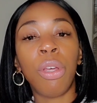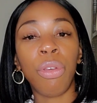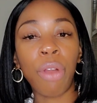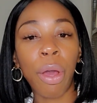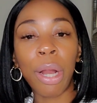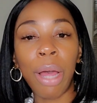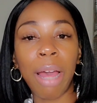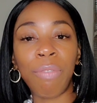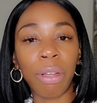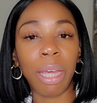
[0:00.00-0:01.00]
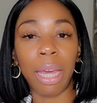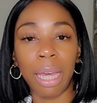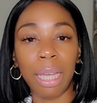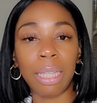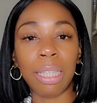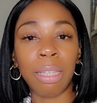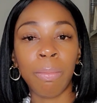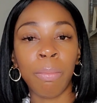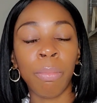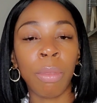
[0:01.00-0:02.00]
I don't have no kids,
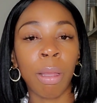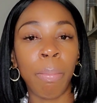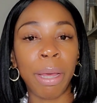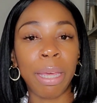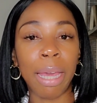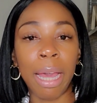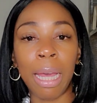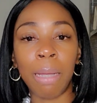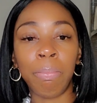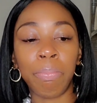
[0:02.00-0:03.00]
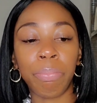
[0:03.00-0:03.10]
but yet